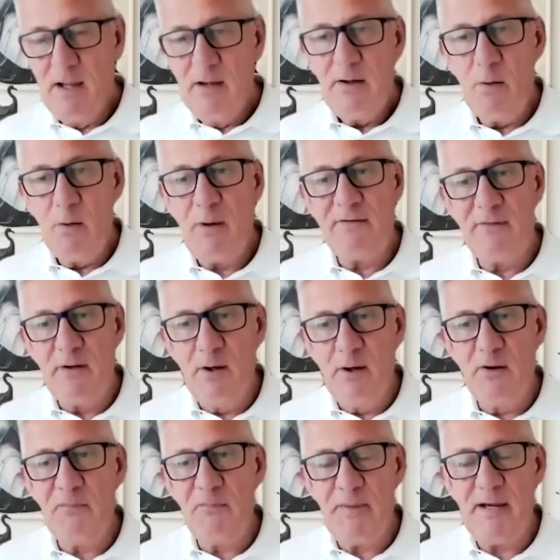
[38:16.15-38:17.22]
You know, we have a
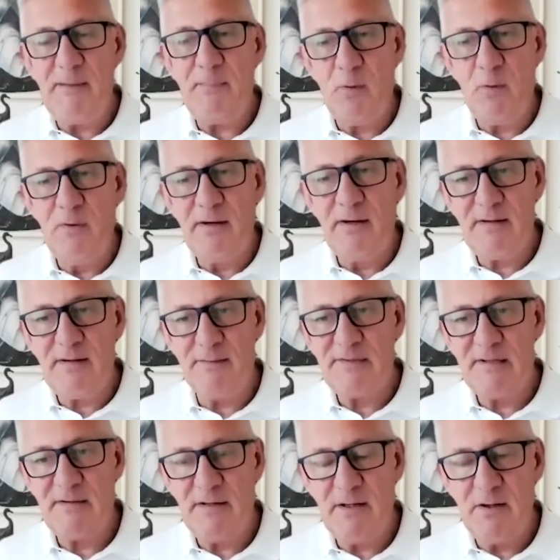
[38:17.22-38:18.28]
lot of people that have come
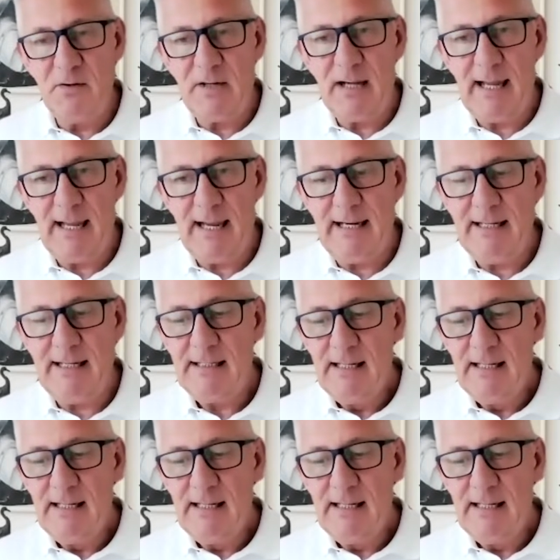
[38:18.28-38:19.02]
to the UK